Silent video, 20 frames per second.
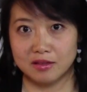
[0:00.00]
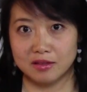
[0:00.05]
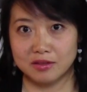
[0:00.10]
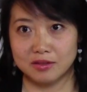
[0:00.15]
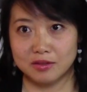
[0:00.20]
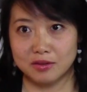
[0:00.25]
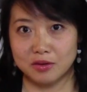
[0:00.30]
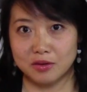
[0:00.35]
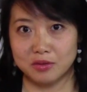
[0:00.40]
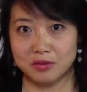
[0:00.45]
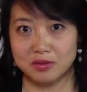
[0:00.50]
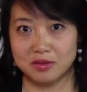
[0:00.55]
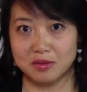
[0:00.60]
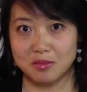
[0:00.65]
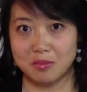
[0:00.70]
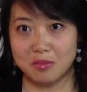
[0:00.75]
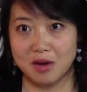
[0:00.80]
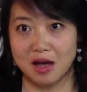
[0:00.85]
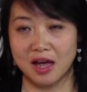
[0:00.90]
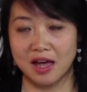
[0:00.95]
The
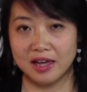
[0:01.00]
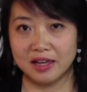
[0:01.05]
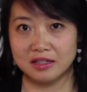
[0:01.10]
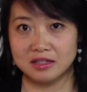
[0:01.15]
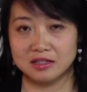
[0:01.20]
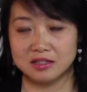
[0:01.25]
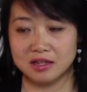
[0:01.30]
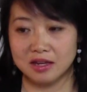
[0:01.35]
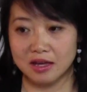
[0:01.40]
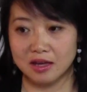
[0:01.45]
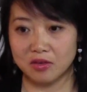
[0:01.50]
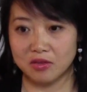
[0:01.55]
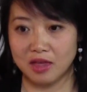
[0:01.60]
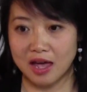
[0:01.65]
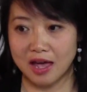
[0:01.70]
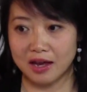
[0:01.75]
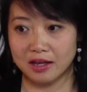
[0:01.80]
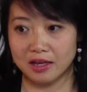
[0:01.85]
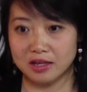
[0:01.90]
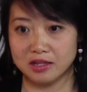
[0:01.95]
mind
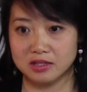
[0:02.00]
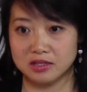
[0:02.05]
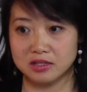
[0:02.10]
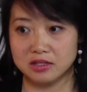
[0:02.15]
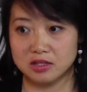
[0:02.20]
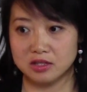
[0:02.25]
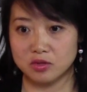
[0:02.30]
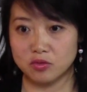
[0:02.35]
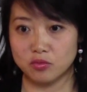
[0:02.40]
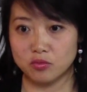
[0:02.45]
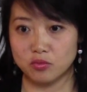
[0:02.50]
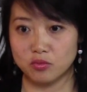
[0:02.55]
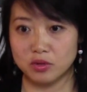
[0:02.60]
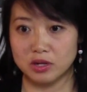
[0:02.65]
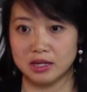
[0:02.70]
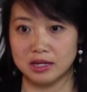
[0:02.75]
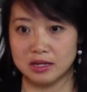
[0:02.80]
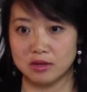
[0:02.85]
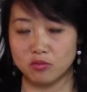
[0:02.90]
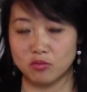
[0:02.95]
that isn't
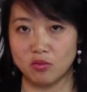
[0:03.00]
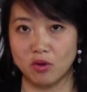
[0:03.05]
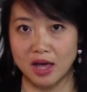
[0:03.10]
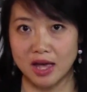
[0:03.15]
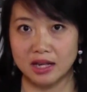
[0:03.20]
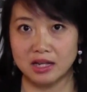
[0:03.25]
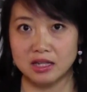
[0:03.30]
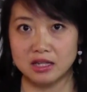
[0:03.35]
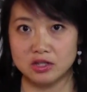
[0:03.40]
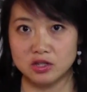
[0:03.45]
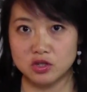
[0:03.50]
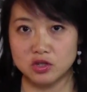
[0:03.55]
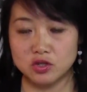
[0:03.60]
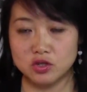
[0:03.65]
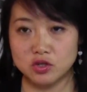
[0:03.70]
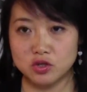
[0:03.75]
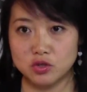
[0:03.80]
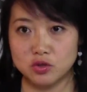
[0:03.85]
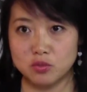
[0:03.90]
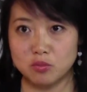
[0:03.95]
really ready
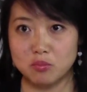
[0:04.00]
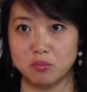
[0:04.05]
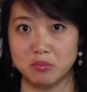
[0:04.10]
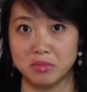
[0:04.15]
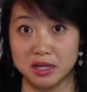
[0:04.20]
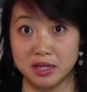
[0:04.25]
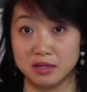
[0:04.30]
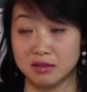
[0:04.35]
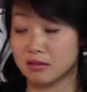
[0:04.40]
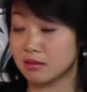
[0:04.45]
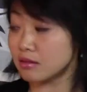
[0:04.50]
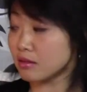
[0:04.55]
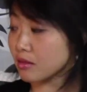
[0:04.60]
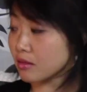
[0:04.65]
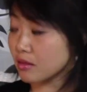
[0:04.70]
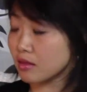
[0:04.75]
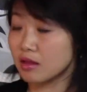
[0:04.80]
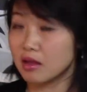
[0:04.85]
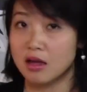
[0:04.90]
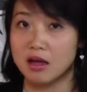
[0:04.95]
to mean
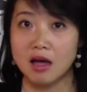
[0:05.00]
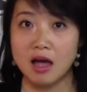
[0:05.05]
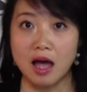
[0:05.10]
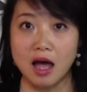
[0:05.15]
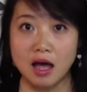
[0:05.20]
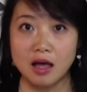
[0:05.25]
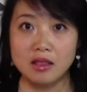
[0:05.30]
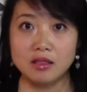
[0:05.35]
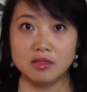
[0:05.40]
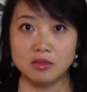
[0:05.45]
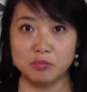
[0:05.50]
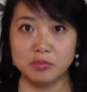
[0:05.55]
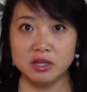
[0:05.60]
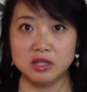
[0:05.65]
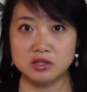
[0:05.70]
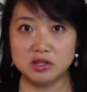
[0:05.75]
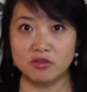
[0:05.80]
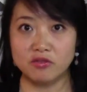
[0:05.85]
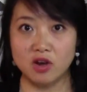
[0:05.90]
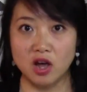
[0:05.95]

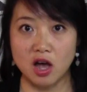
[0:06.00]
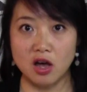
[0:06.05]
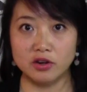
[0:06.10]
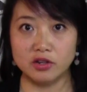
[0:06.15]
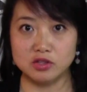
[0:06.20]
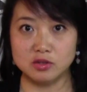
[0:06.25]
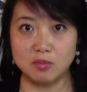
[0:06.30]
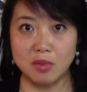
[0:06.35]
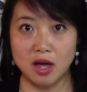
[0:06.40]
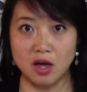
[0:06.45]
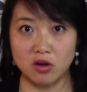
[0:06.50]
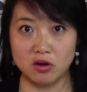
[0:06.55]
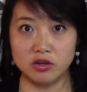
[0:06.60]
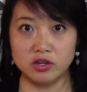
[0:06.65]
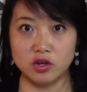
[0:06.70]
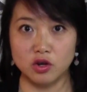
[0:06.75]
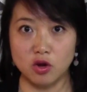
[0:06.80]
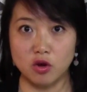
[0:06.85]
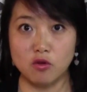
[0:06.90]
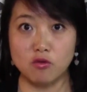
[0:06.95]
peace of God is my
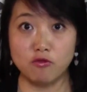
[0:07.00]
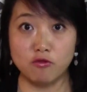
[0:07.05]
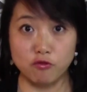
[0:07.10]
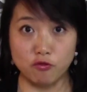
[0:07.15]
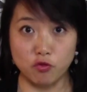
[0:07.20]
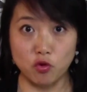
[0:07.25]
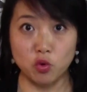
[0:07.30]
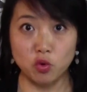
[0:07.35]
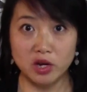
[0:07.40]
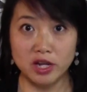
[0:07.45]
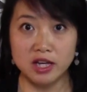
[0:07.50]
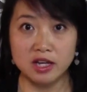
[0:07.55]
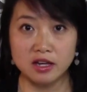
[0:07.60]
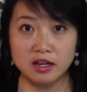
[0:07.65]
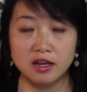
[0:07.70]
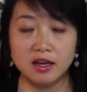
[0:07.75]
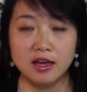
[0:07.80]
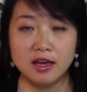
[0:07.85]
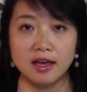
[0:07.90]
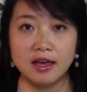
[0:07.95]
only goal fully,
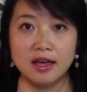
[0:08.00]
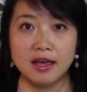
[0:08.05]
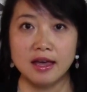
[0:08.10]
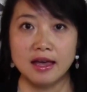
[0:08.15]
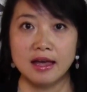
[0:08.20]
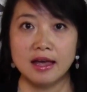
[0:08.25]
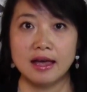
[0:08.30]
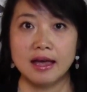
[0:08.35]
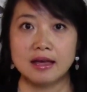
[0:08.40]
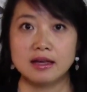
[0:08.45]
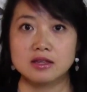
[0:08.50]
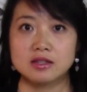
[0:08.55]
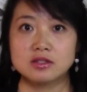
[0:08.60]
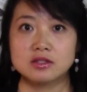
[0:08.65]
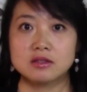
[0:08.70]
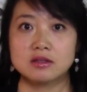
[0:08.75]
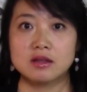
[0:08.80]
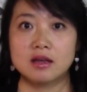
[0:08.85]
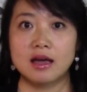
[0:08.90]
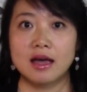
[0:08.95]

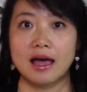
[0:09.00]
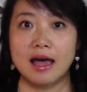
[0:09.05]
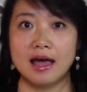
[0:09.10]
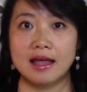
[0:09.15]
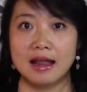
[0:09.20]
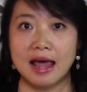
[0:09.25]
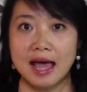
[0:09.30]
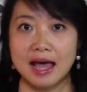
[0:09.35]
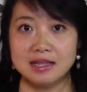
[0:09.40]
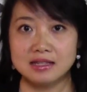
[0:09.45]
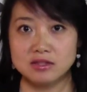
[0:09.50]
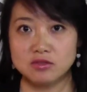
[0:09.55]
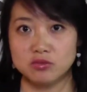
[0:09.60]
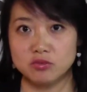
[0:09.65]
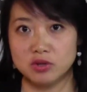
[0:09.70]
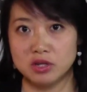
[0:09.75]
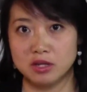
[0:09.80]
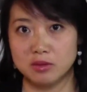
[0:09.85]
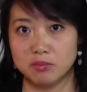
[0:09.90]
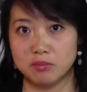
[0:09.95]
and
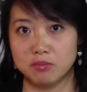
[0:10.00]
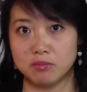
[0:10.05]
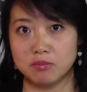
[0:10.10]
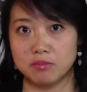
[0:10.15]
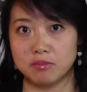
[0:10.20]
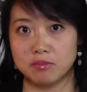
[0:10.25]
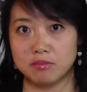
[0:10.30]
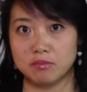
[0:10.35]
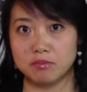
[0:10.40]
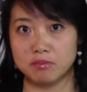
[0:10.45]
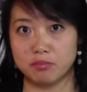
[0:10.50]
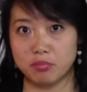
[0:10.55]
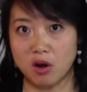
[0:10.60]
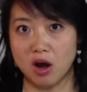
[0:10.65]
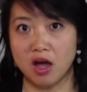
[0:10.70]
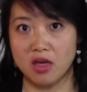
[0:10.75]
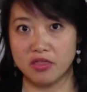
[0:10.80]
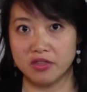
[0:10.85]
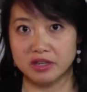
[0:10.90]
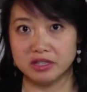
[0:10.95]
hasn't really
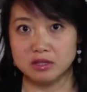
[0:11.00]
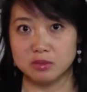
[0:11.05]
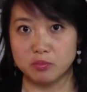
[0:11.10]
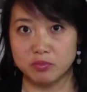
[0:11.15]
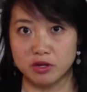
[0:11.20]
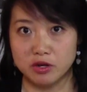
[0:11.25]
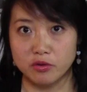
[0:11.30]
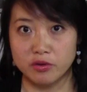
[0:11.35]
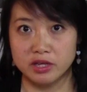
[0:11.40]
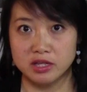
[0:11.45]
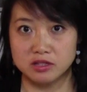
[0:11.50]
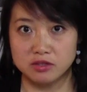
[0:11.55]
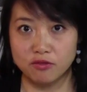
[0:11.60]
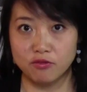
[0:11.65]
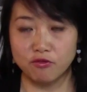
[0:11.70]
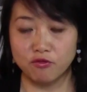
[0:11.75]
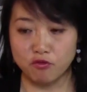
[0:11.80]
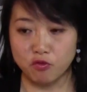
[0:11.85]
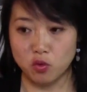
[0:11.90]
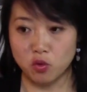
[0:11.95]
brought the experience
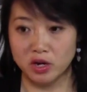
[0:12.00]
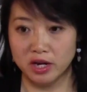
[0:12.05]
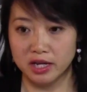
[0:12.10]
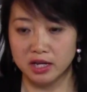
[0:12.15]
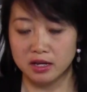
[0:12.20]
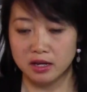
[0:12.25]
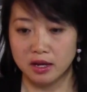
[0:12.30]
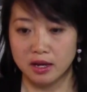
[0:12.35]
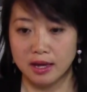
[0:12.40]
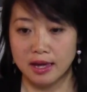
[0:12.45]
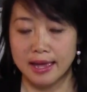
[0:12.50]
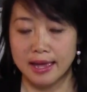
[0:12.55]
fully,